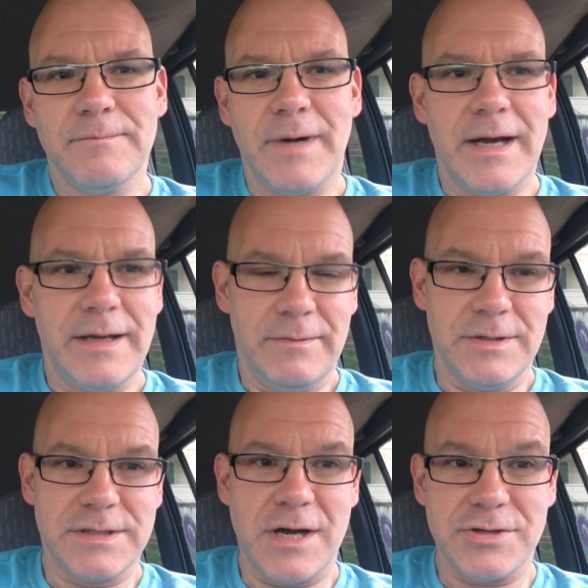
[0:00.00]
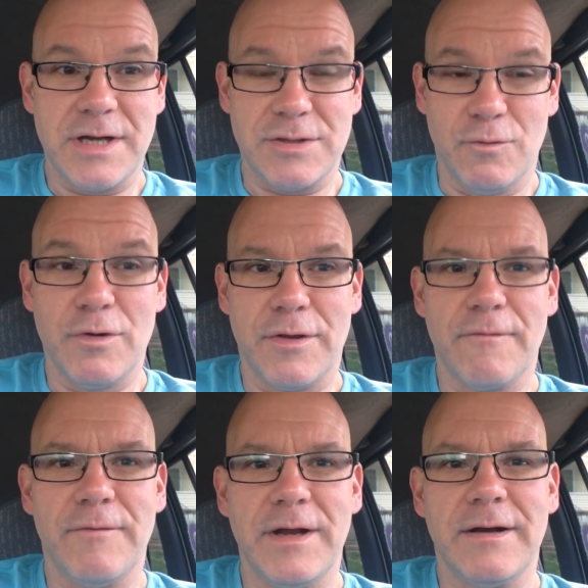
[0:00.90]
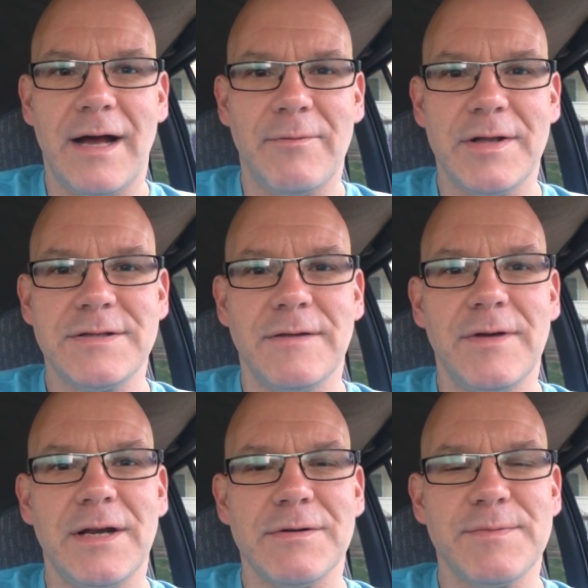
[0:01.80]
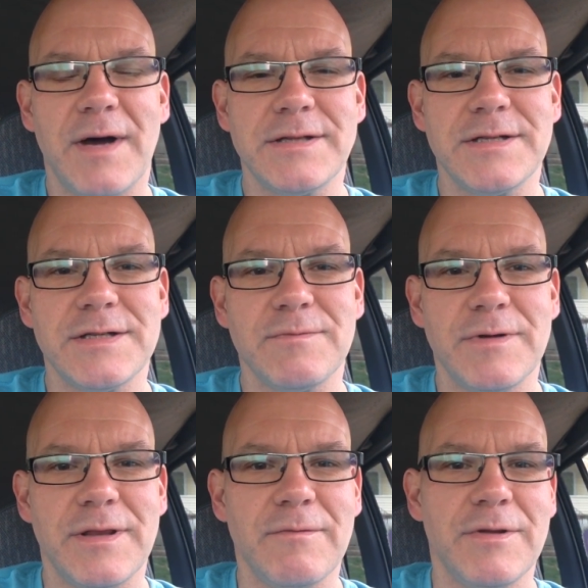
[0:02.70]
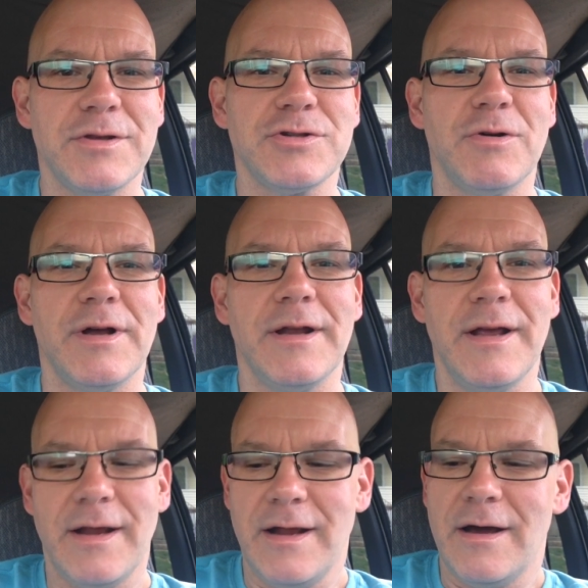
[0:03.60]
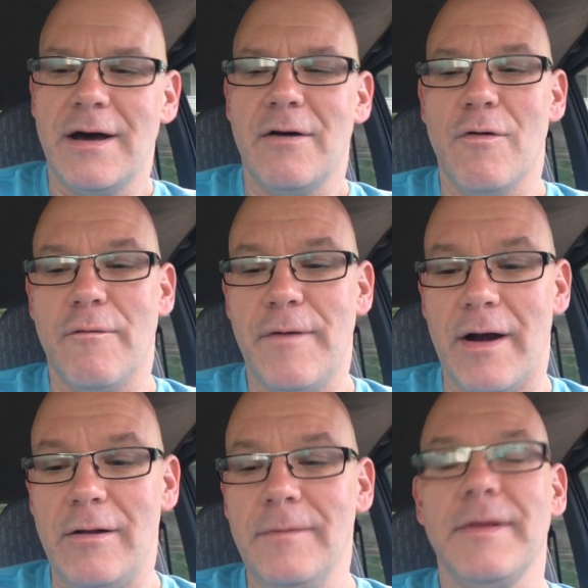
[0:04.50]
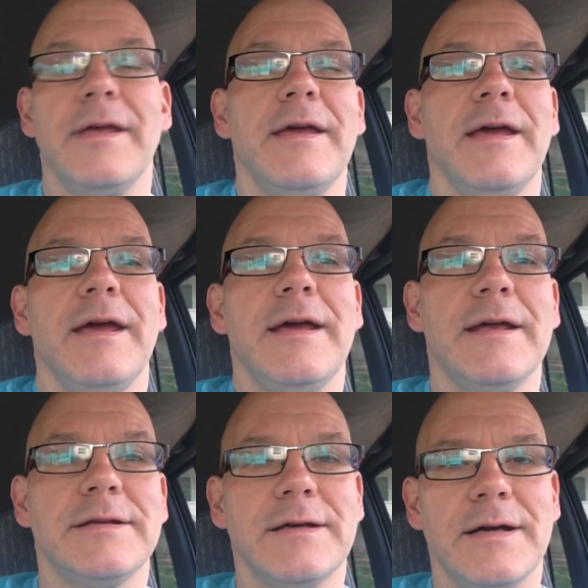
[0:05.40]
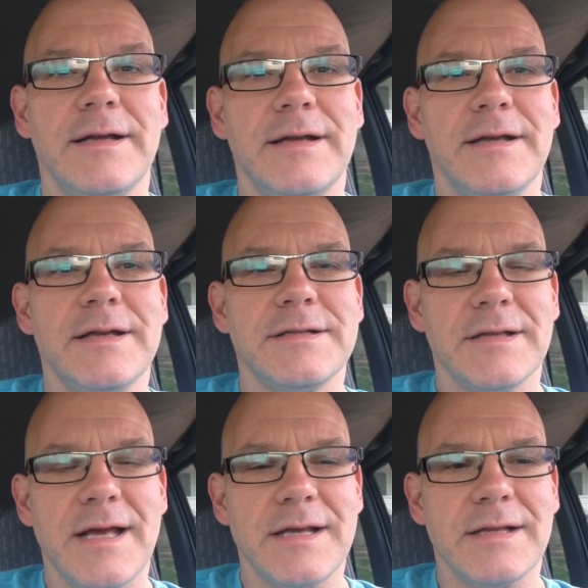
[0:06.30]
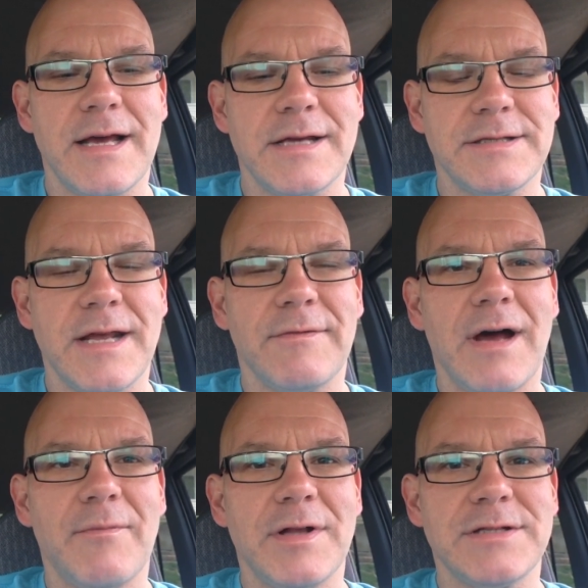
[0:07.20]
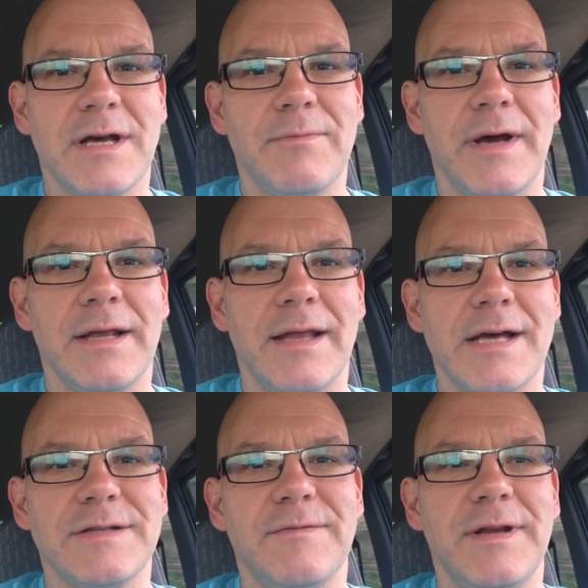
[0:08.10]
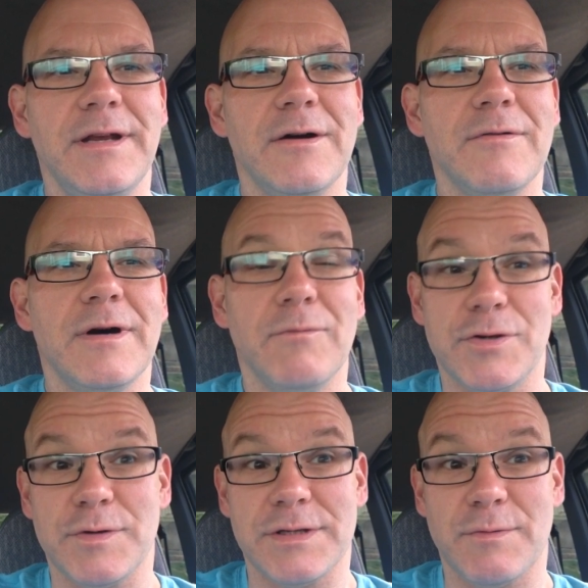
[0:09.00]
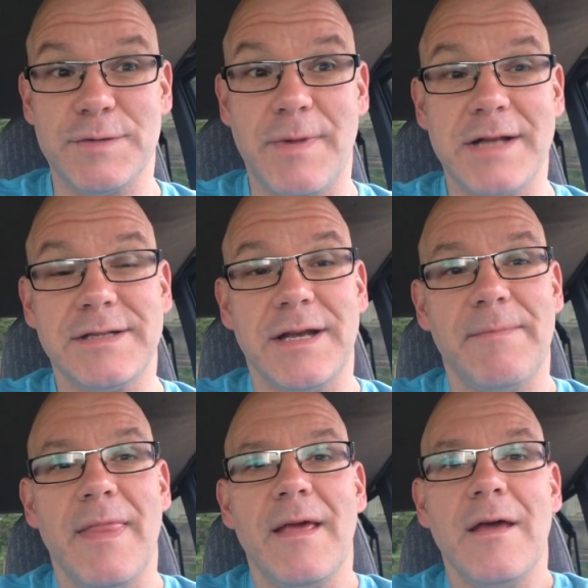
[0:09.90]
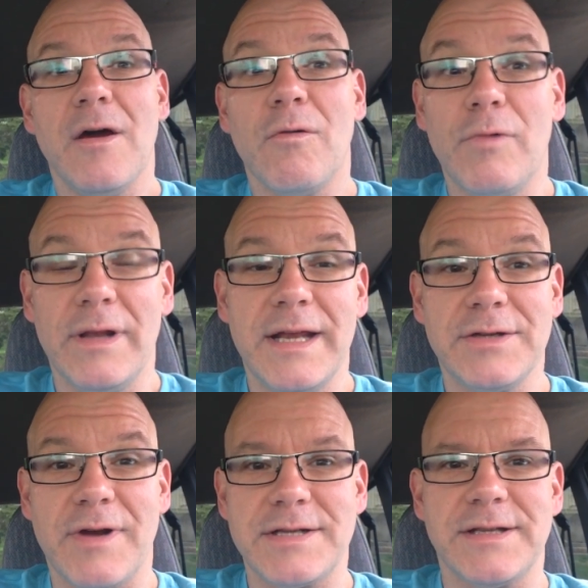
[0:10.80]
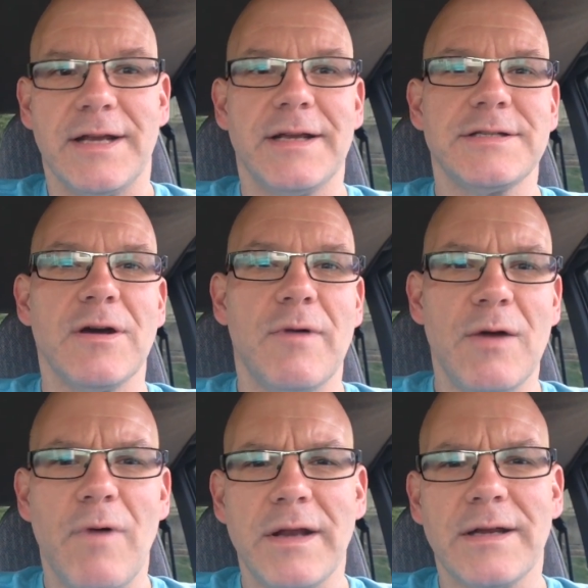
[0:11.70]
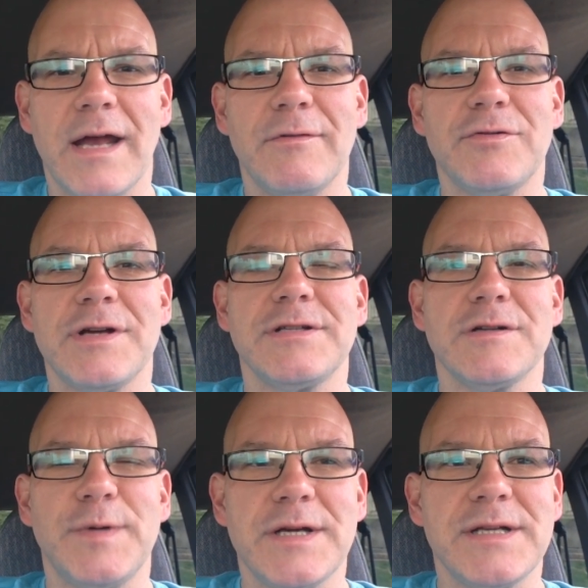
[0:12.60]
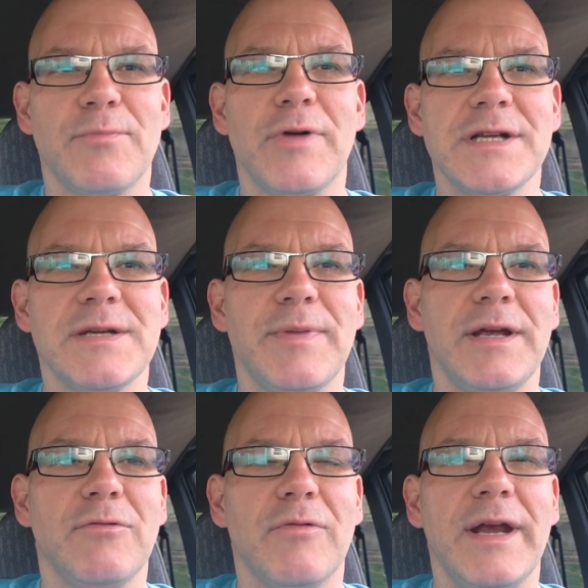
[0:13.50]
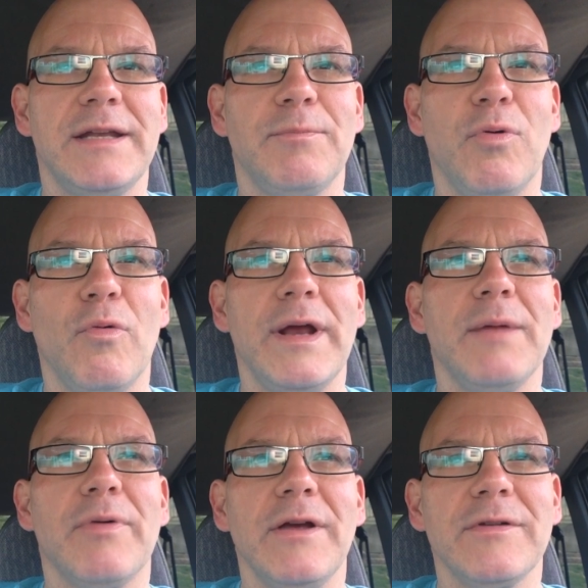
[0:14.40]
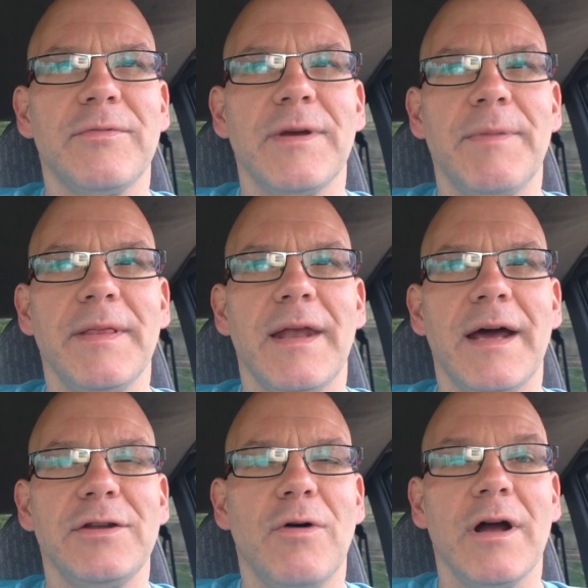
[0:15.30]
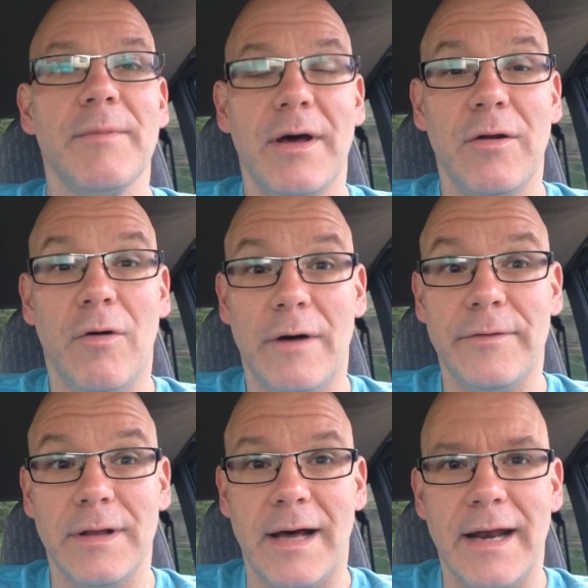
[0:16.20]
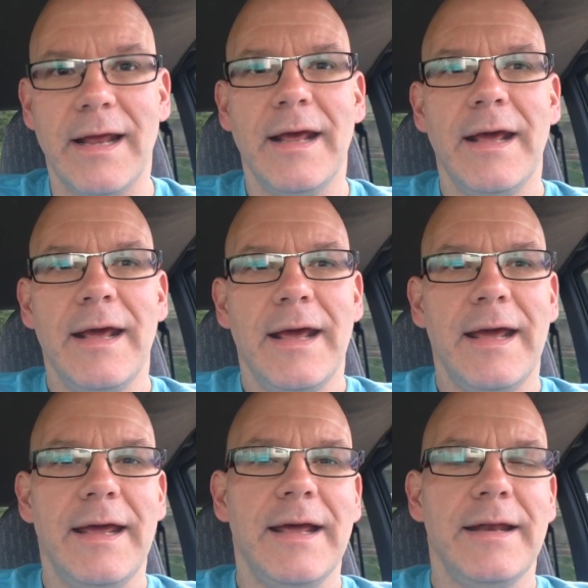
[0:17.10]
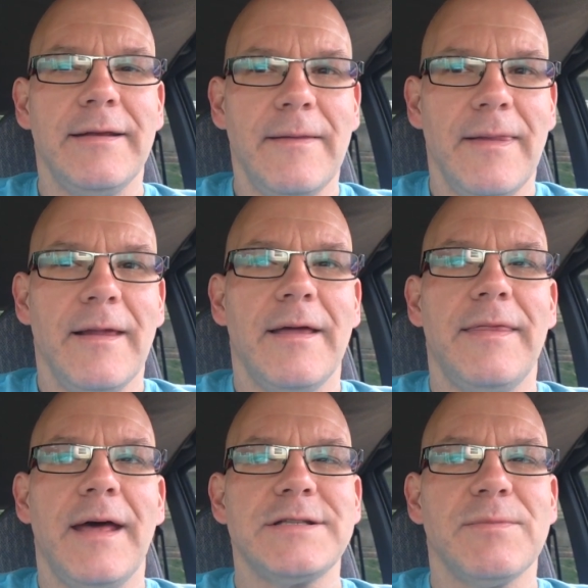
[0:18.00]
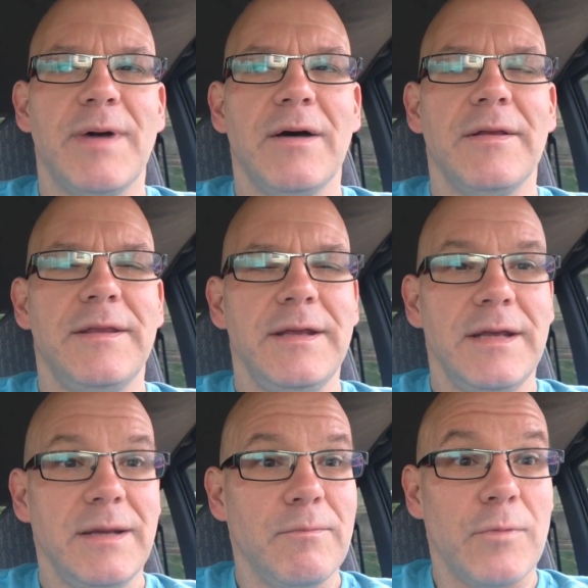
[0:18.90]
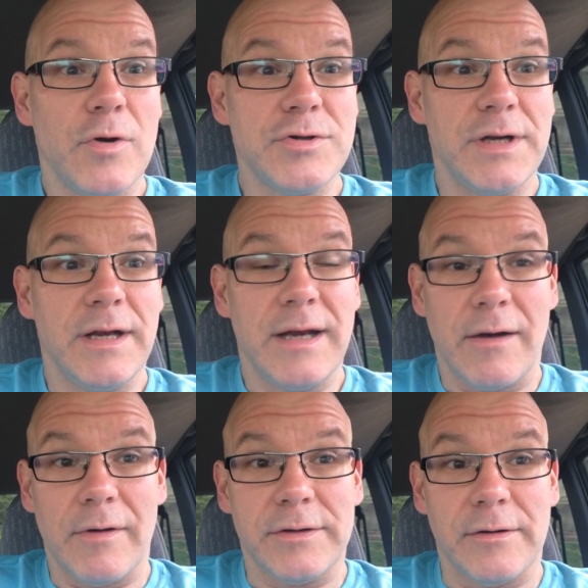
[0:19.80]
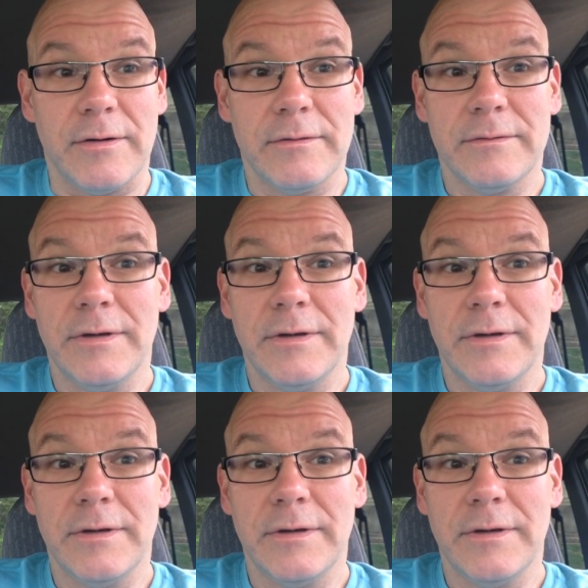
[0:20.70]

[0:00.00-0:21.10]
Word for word: my discussion, as it were, via comments and video responses with with Sean uh, O'Farrell and uh, he his last set of comments on my last video, uh, which was the response to him, really interesting. So I wanted to kind of address those because that brings up a great point. It brings up something that I talk about an awful lot, and that's about the emerging character.